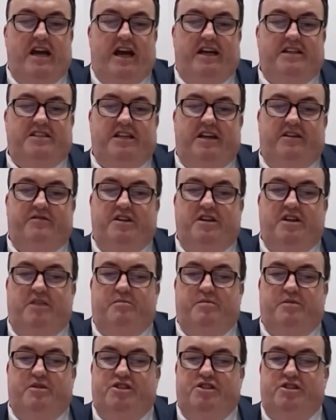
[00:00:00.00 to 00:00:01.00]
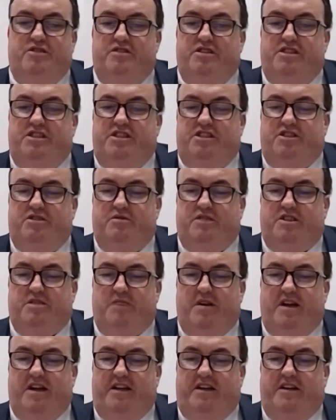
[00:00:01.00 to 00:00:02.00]
and to have the opportunity to
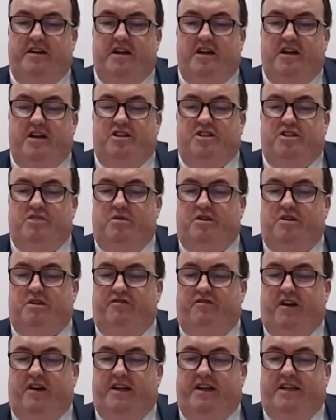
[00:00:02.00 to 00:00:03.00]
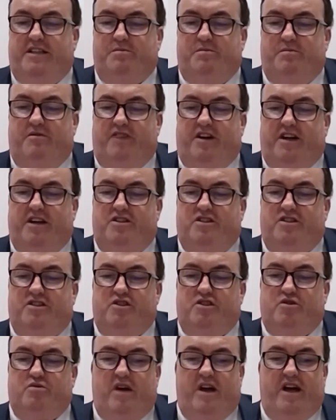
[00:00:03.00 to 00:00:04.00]
explain to other finance
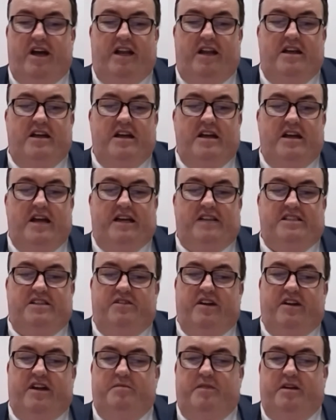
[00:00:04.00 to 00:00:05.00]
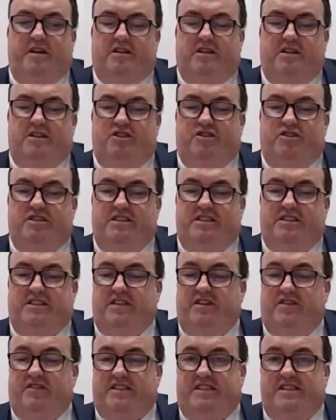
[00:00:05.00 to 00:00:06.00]
providers as well as developing countries,
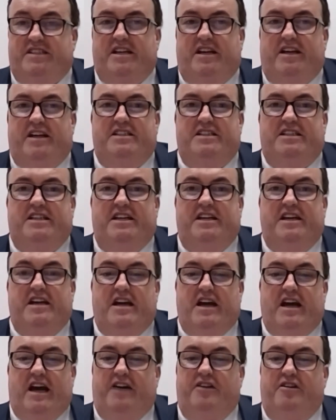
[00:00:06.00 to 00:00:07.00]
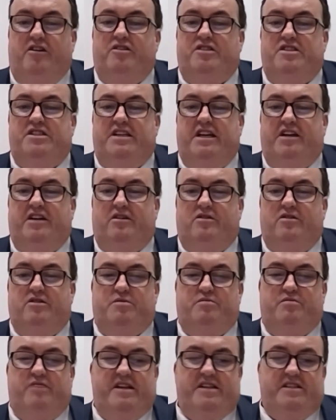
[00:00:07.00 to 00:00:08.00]
civil society and other
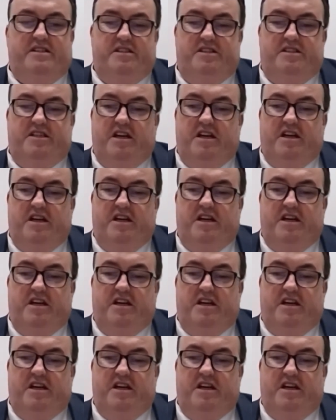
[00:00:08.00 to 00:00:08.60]
stakeholders present